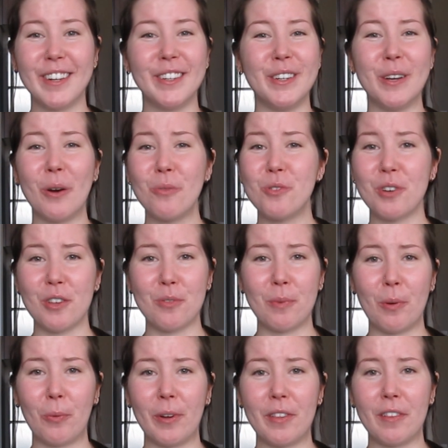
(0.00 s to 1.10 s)
no
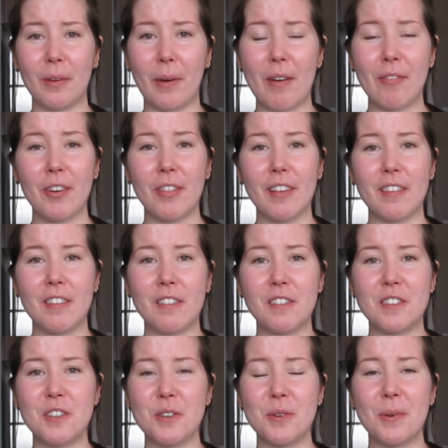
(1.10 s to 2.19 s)
judgment whatsoever. This is
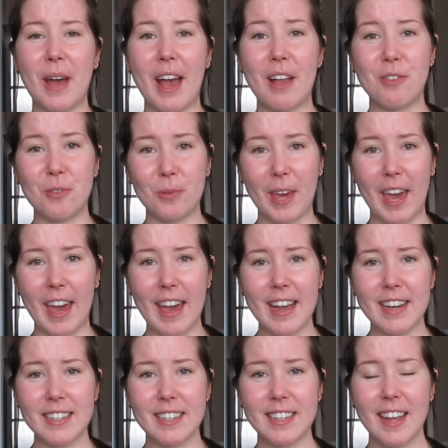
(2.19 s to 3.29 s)
to
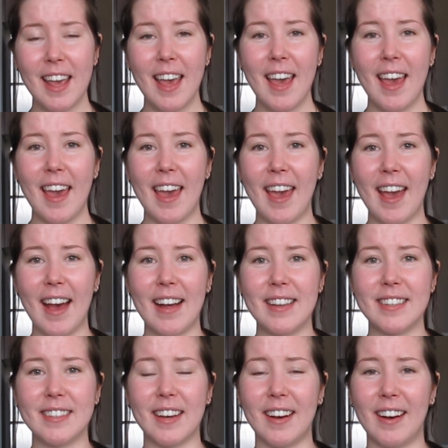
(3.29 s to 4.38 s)
educate,
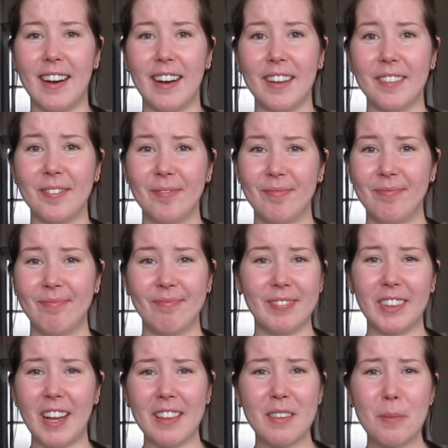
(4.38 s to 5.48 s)
and
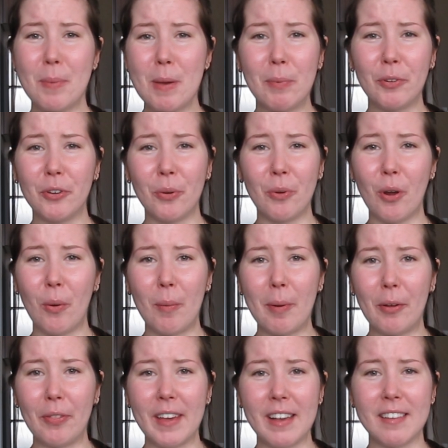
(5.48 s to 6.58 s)
lots of people don't know
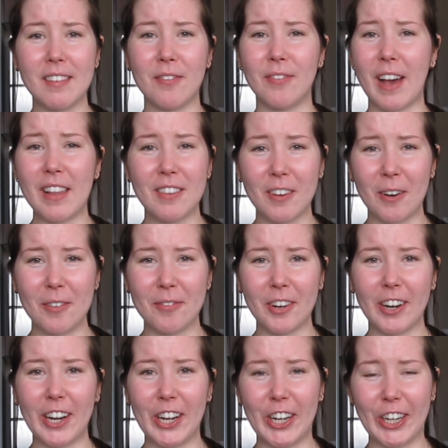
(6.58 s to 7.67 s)
about this. Vets are not
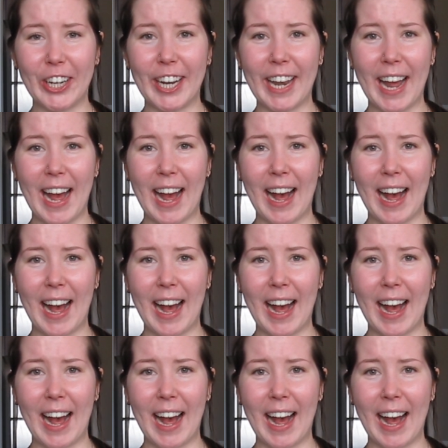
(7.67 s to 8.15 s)
very good